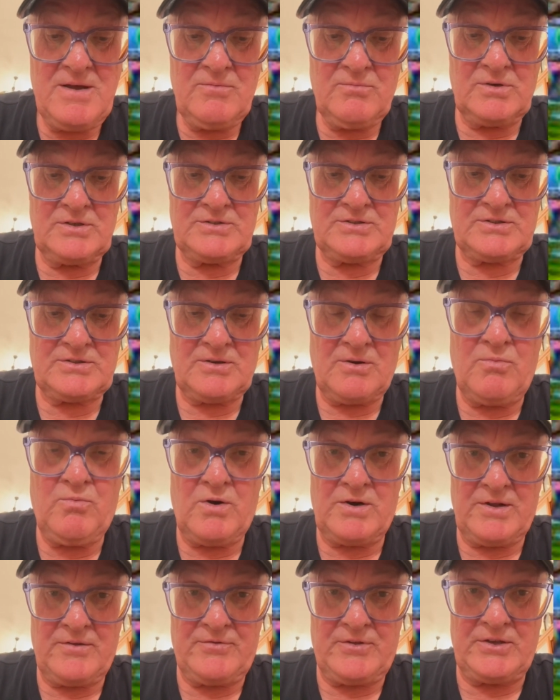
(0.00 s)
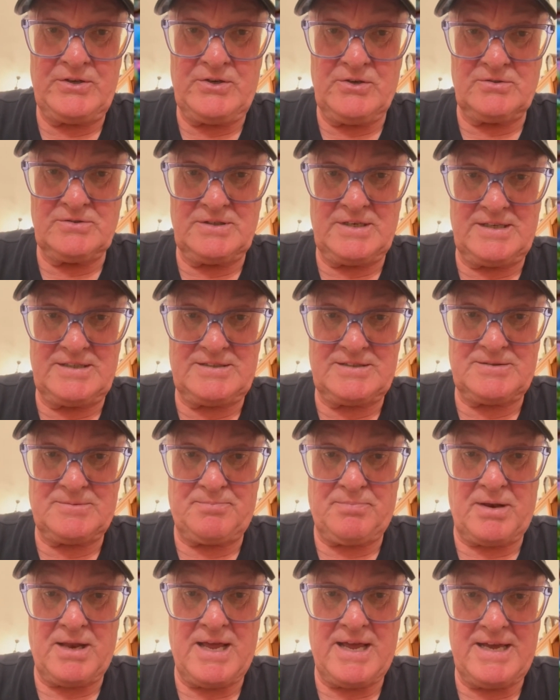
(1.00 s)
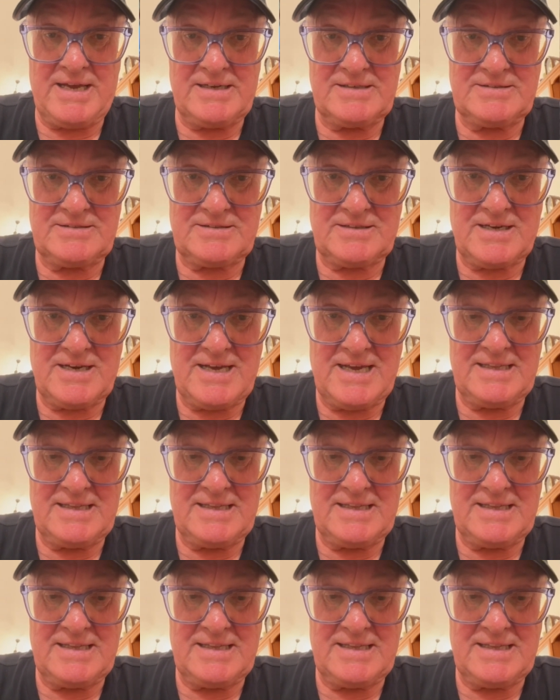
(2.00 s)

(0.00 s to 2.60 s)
was one of the youngest players uh,